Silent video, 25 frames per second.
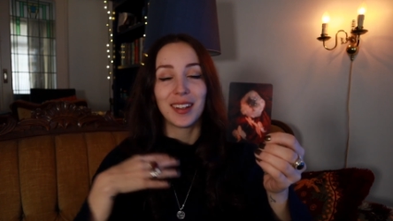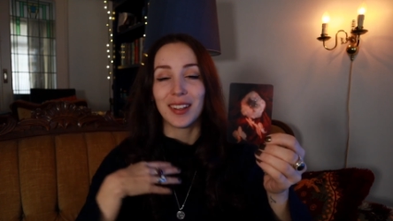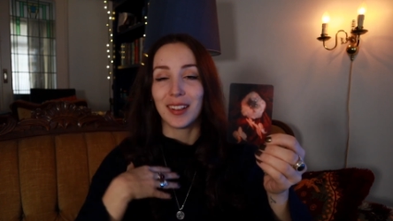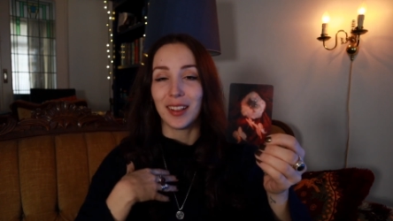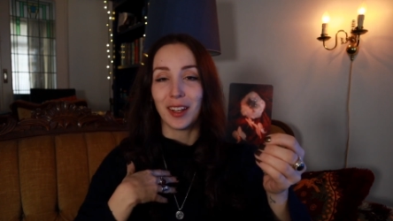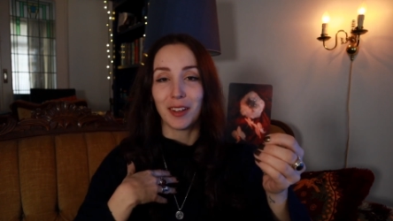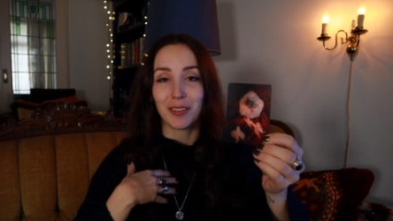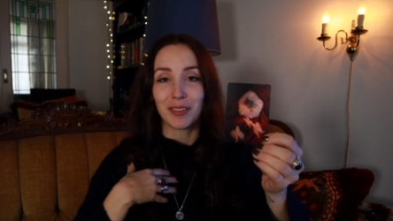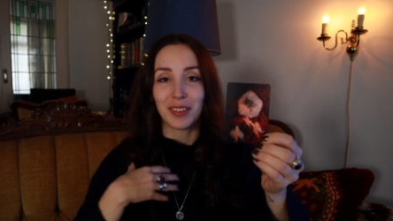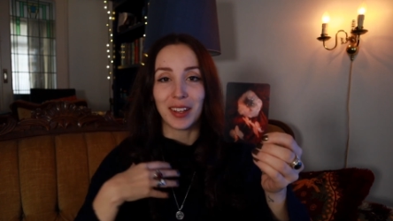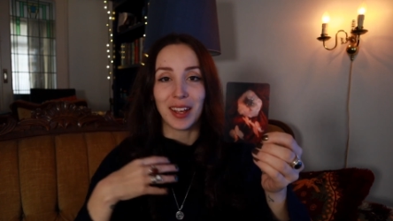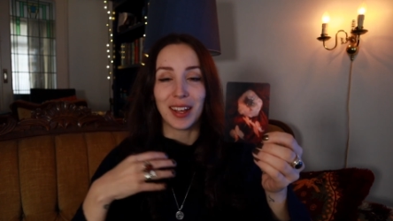
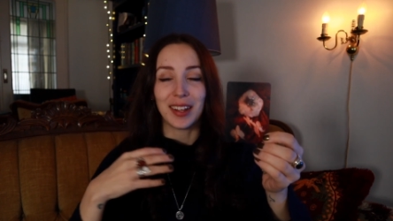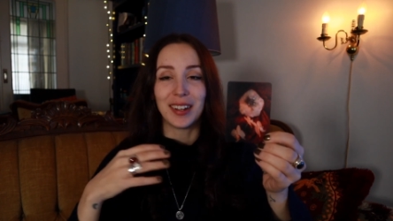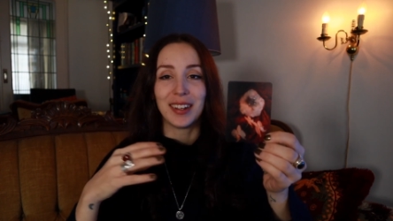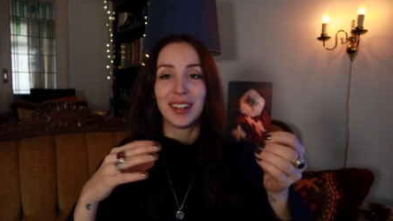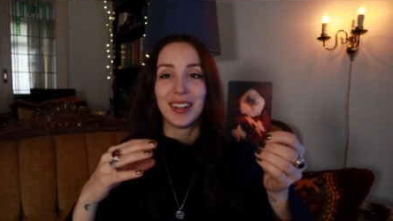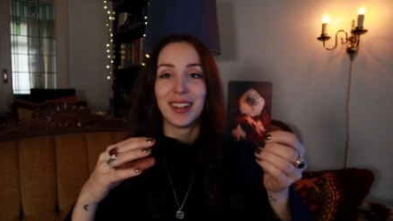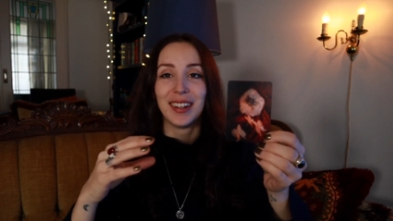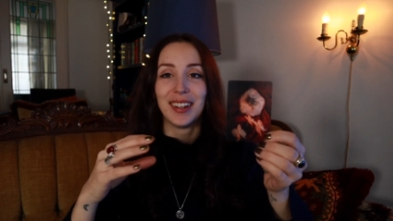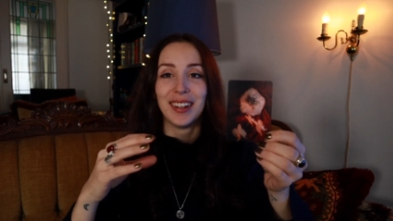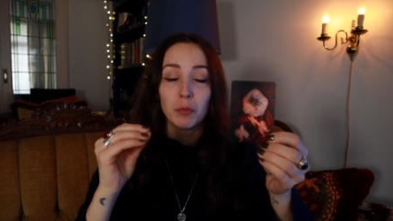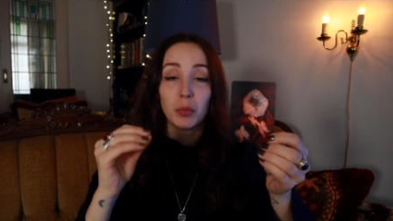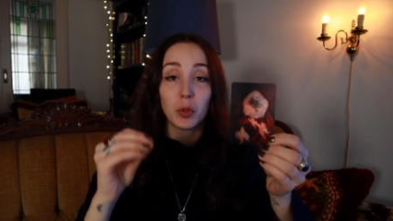love that,
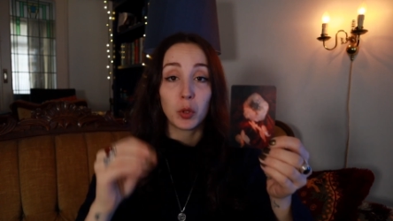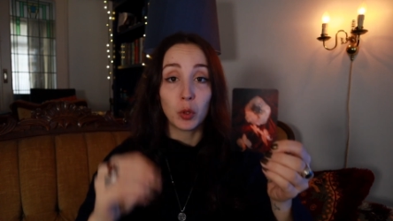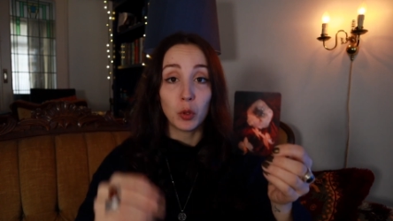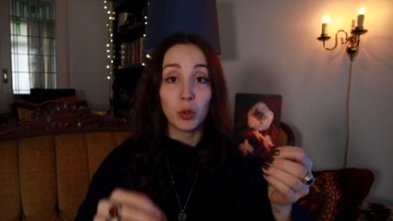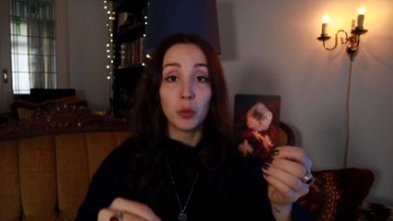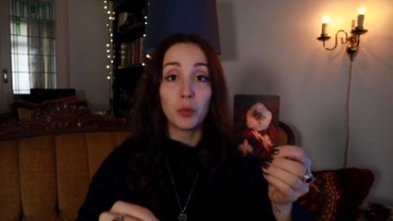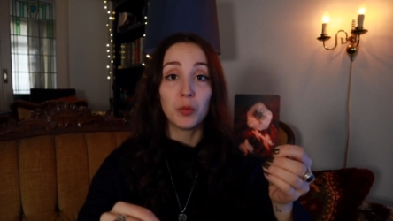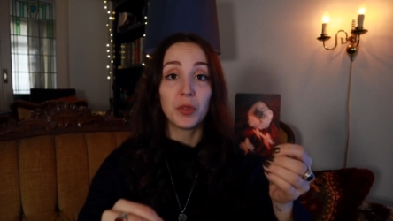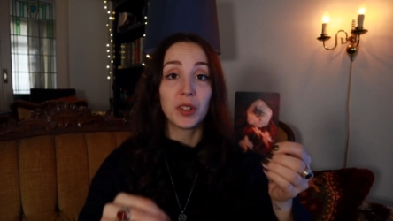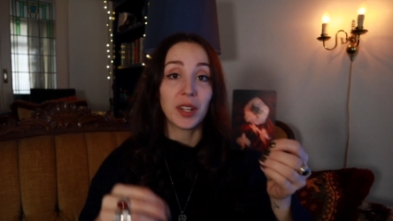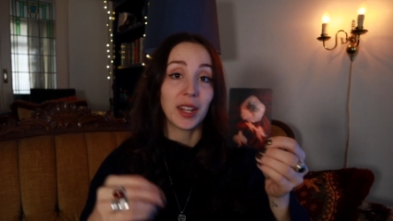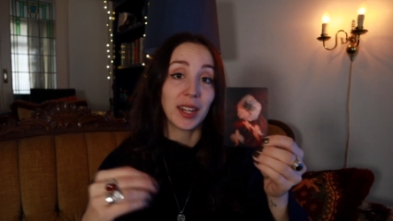
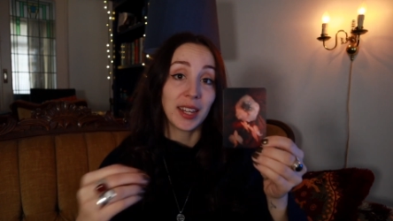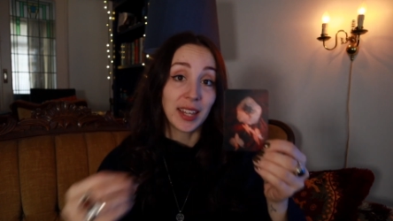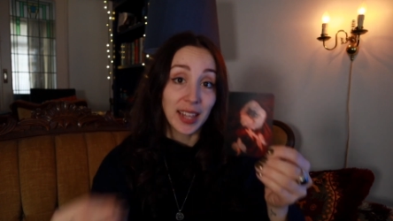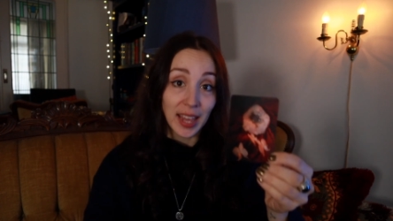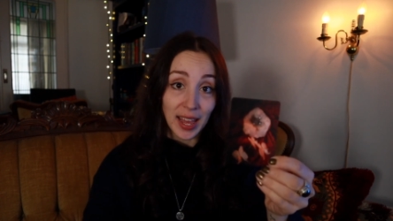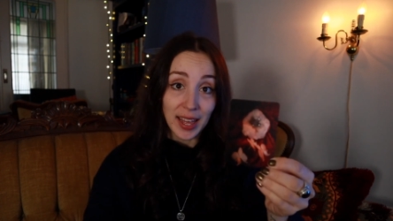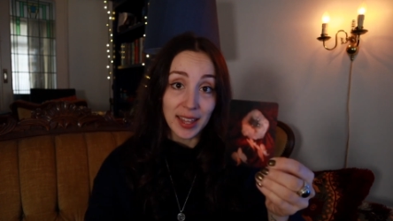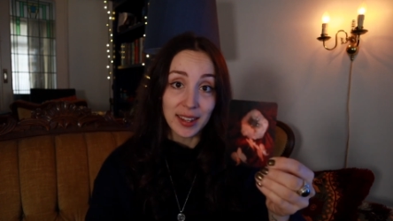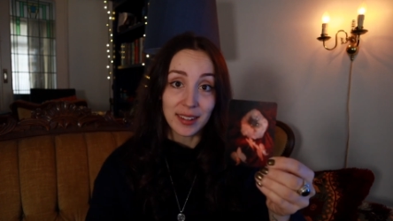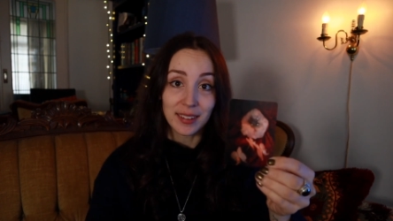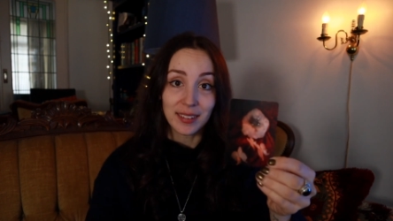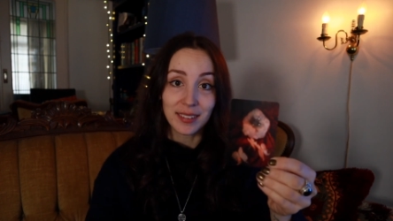bloomed
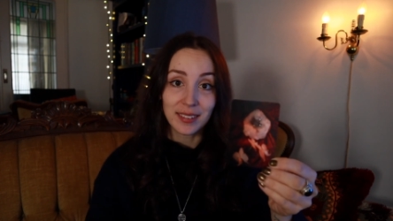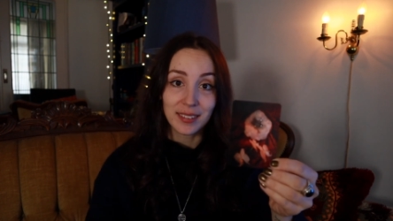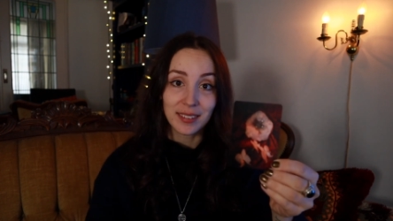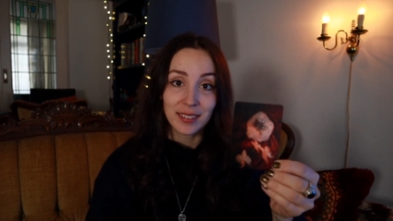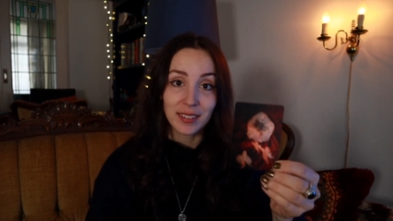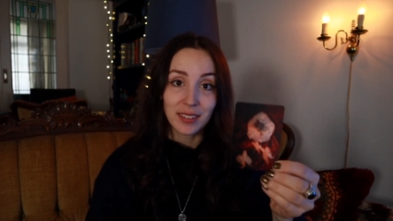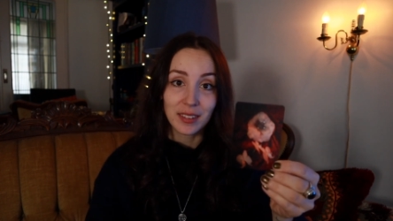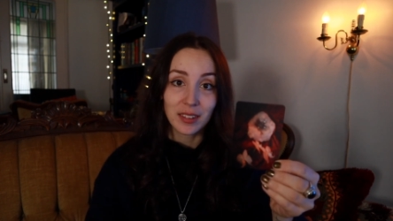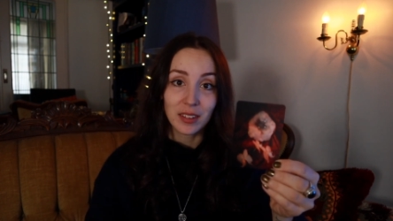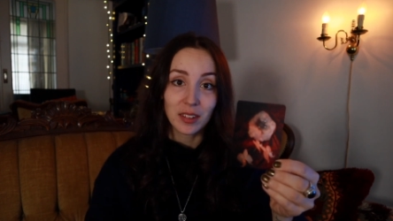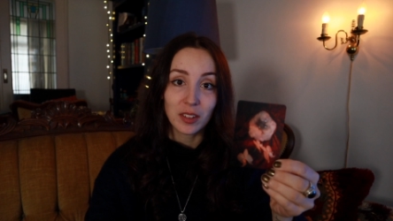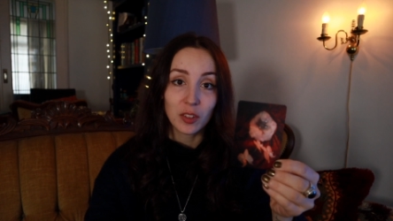again
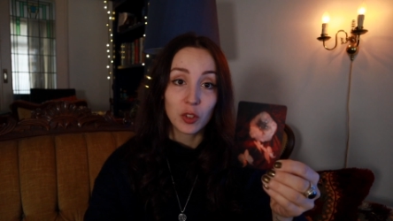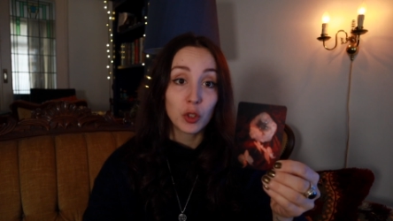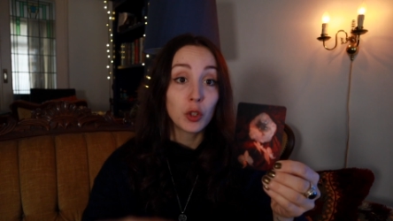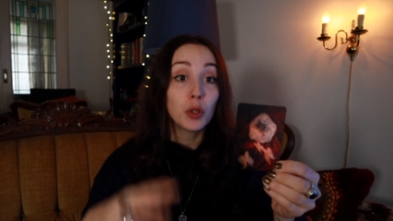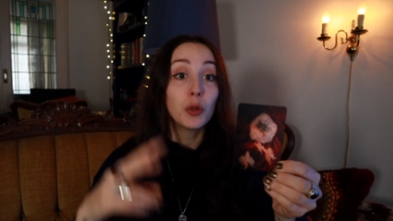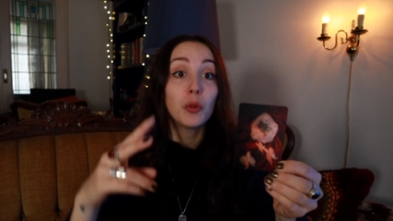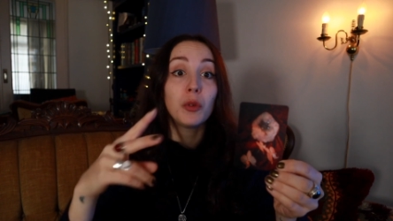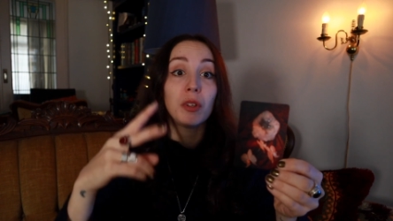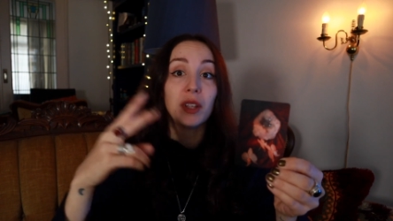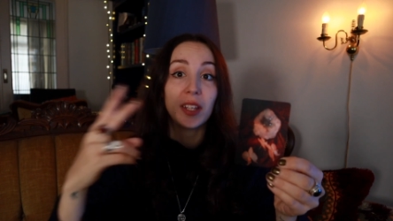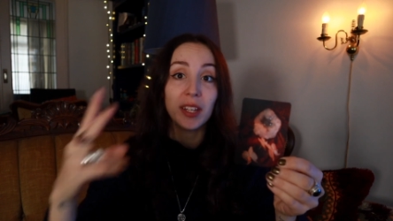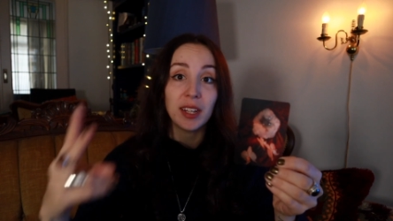
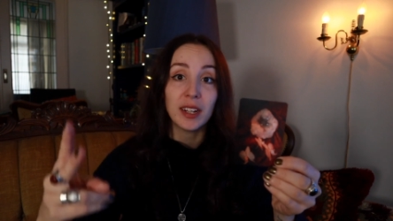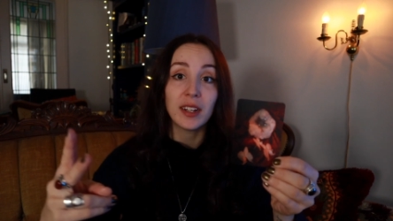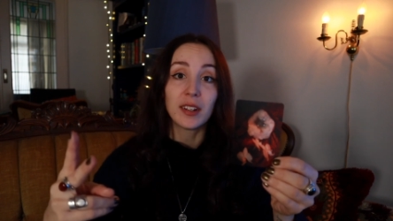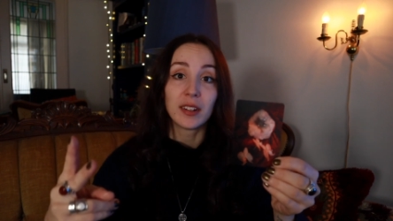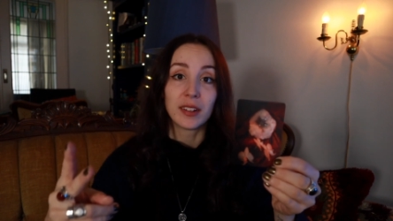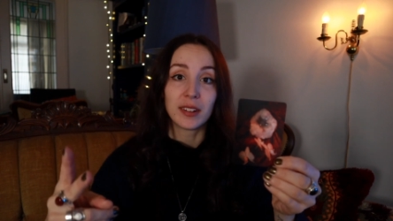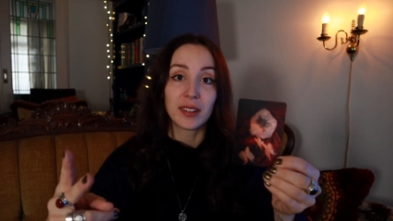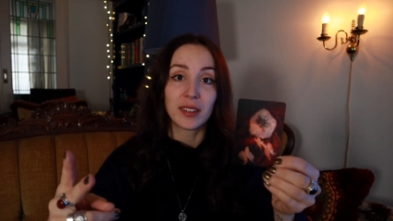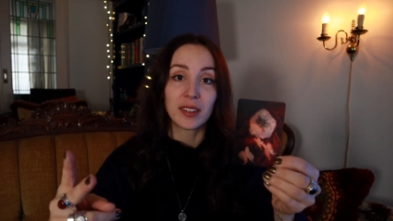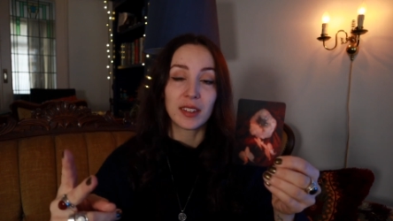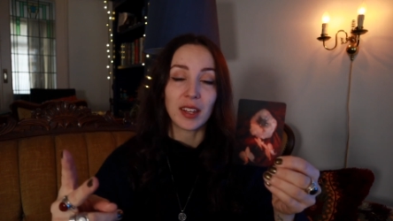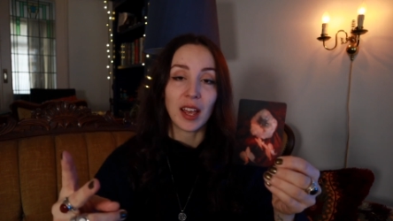two
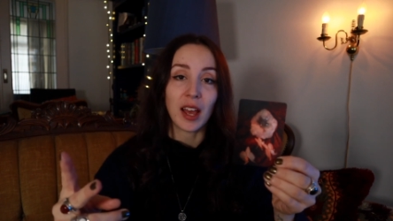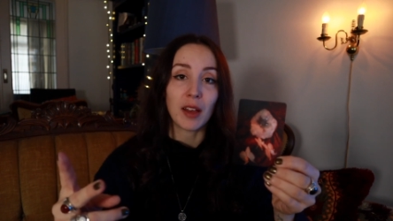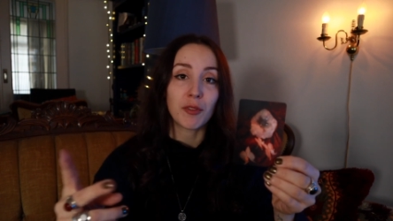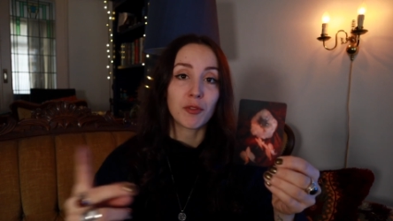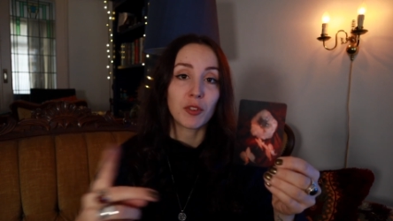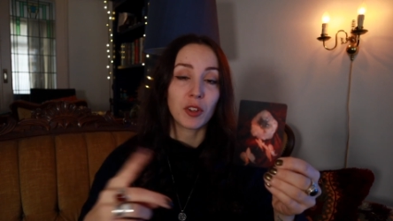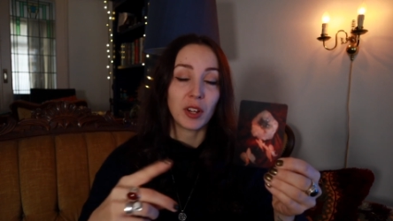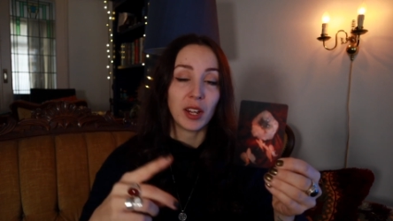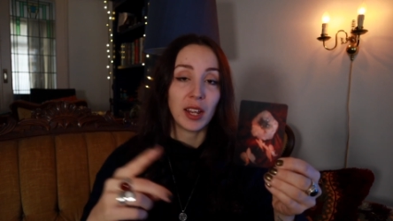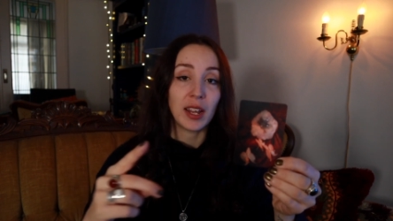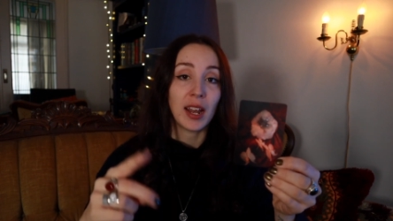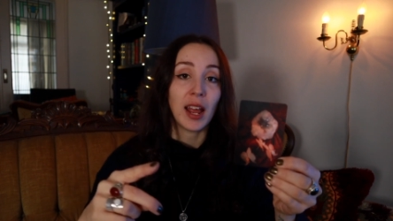years
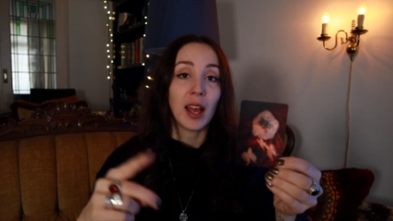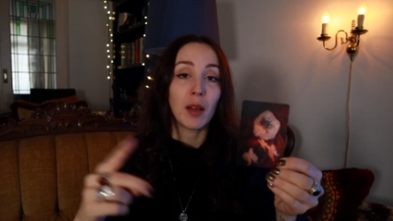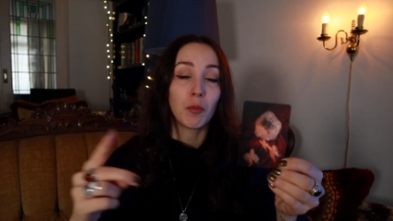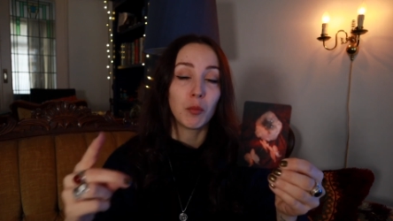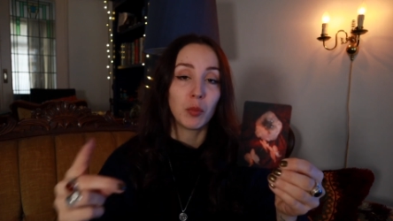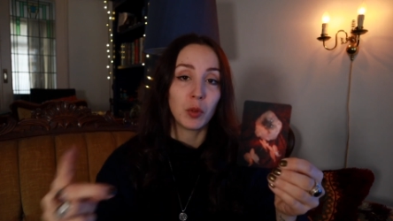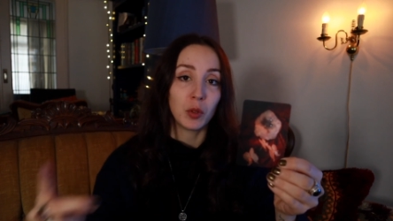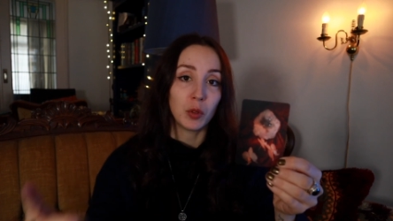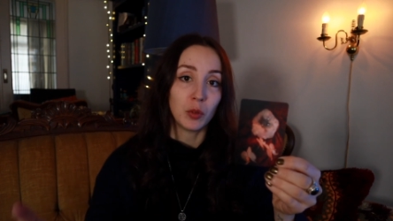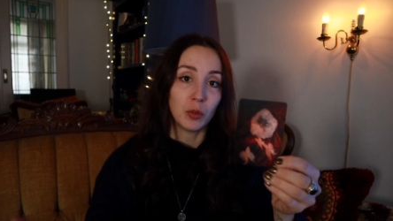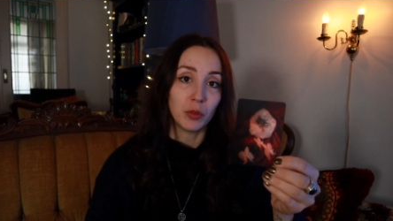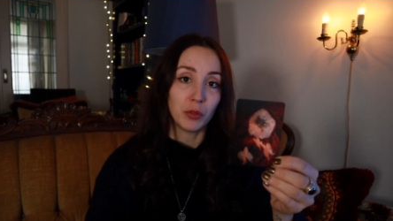after it
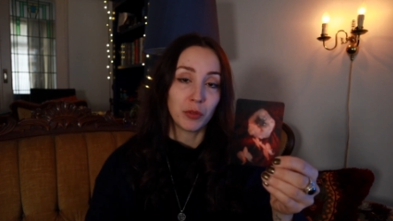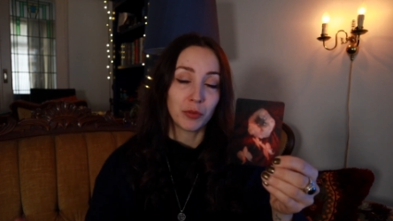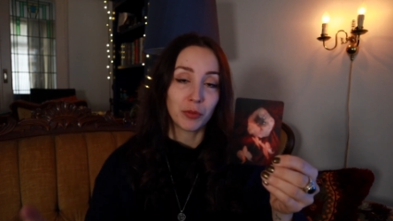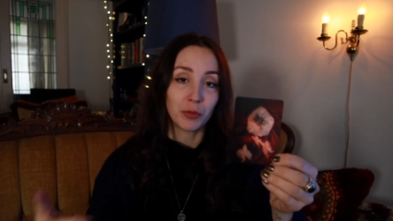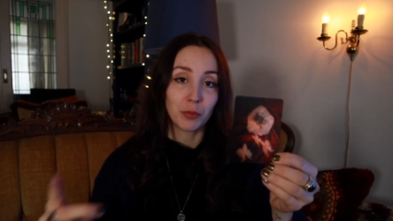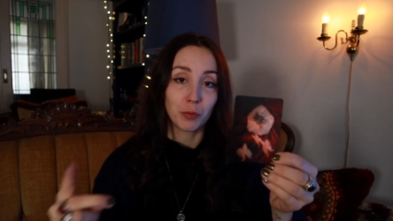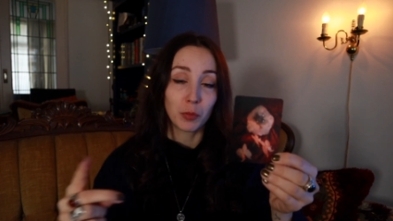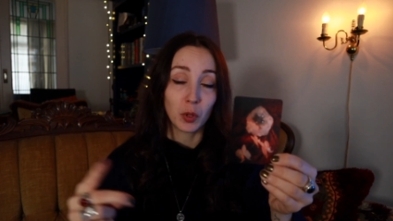had bloomed,